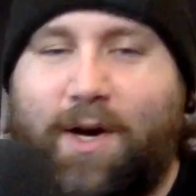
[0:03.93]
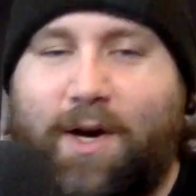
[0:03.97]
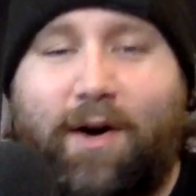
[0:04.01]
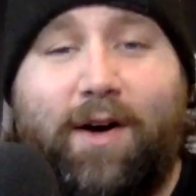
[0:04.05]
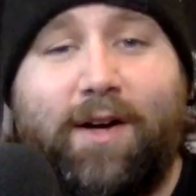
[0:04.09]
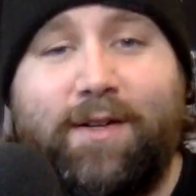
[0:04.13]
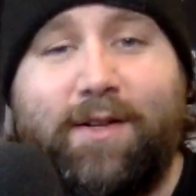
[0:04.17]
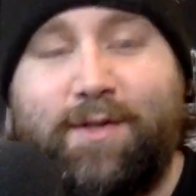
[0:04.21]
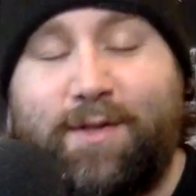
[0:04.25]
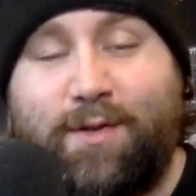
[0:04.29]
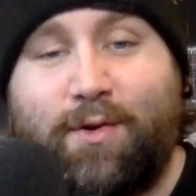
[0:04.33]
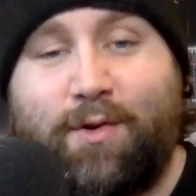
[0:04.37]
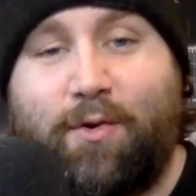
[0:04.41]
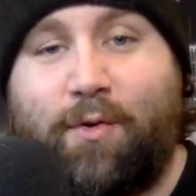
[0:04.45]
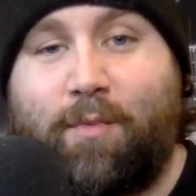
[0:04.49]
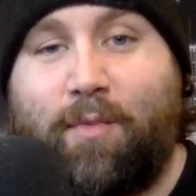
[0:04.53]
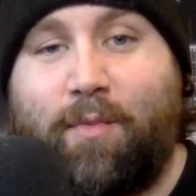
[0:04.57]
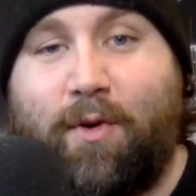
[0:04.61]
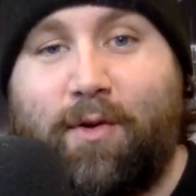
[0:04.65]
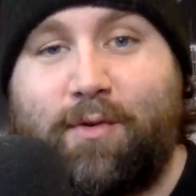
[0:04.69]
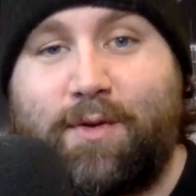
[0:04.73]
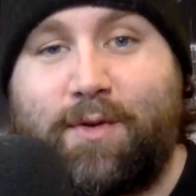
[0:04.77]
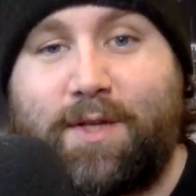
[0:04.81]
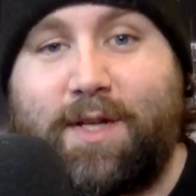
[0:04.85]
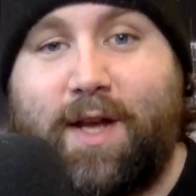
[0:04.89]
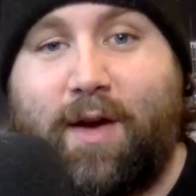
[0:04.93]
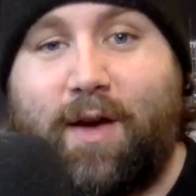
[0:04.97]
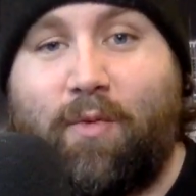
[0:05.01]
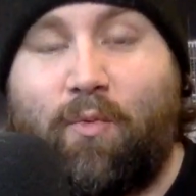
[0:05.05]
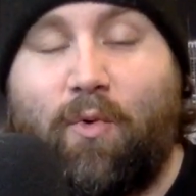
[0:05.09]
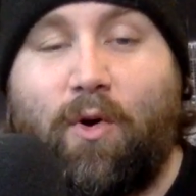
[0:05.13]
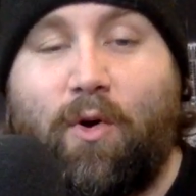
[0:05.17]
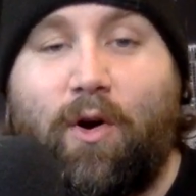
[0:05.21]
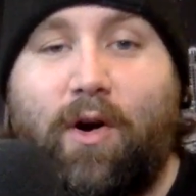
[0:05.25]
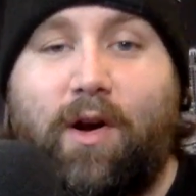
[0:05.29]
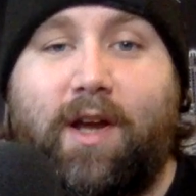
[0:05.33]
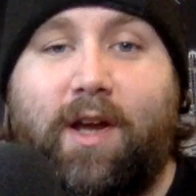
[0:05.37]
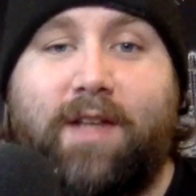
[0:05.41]
on Sobros
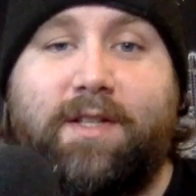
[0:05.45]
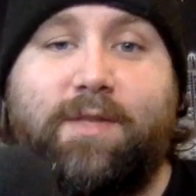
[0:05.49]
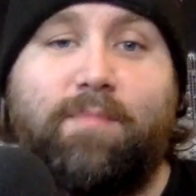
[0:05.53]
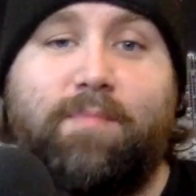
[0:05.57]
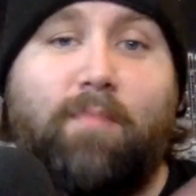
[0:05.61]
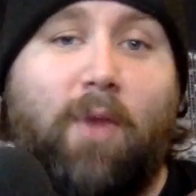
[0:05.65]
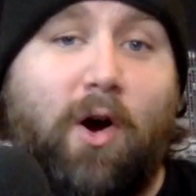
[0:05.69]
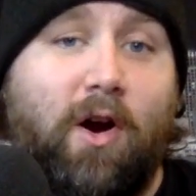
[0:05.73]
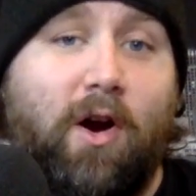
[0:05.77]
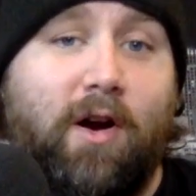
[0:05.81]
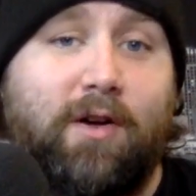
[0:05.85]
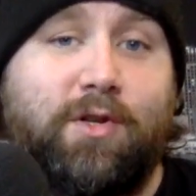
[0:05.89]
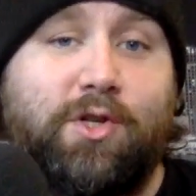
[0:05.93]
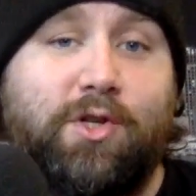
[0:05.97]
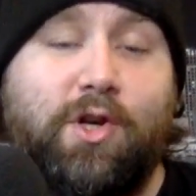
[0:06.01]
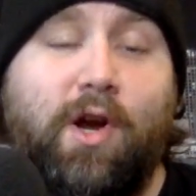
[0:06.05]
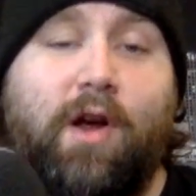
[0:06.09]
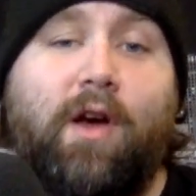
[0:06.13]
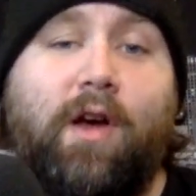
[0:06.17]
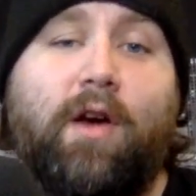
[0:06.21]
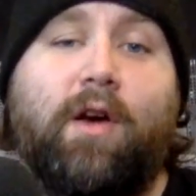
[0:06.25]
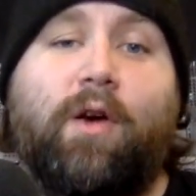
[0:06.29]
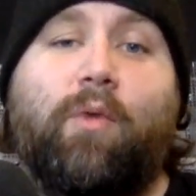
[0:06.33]
Network. It's March.